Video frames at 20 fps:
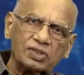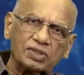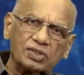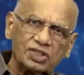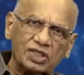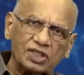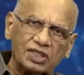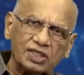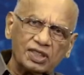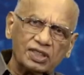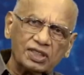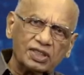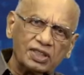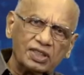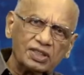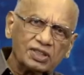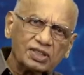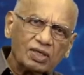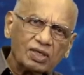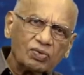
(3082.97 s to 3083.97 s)
are certain
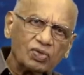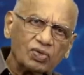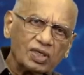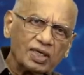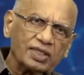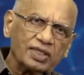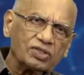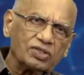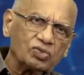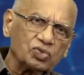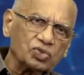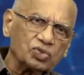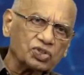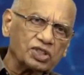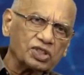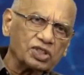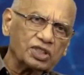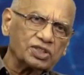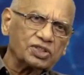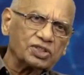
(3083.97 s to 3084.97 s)
things I would like to
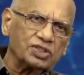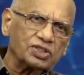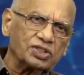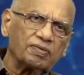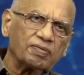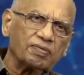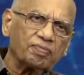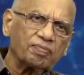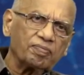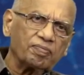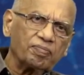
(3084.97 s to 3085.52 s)
stress here.